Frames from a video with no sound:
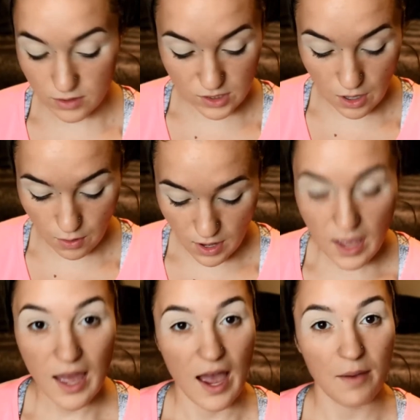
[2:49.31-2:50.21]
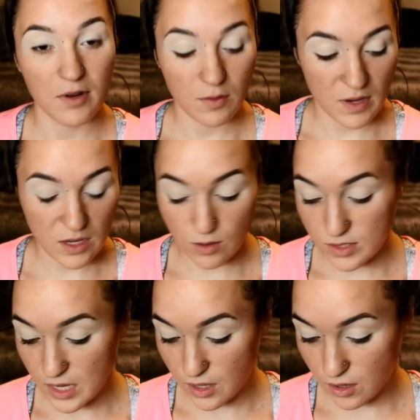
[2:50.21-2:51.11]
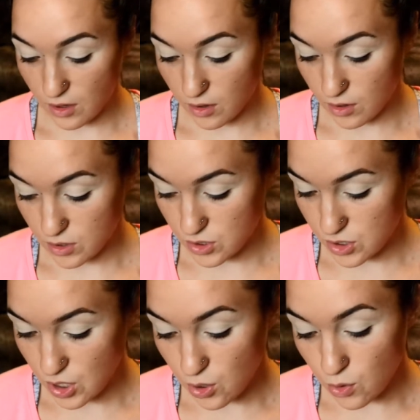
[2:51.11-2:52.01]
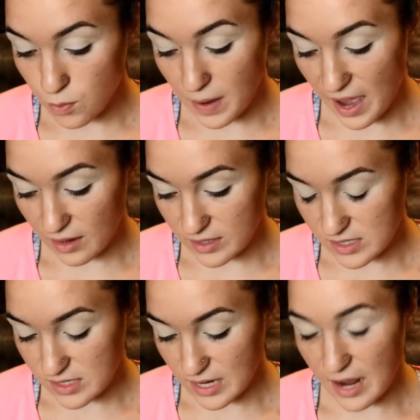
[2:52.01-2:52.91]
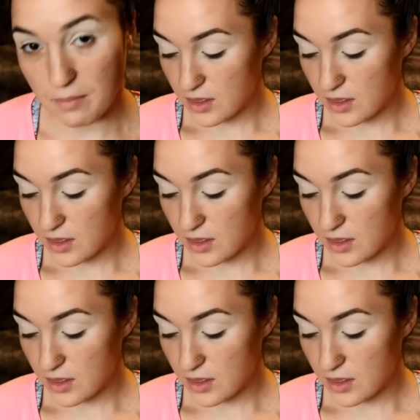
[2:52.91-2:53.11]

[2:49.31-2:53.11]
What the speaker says: So I'm going to be using two palettes today.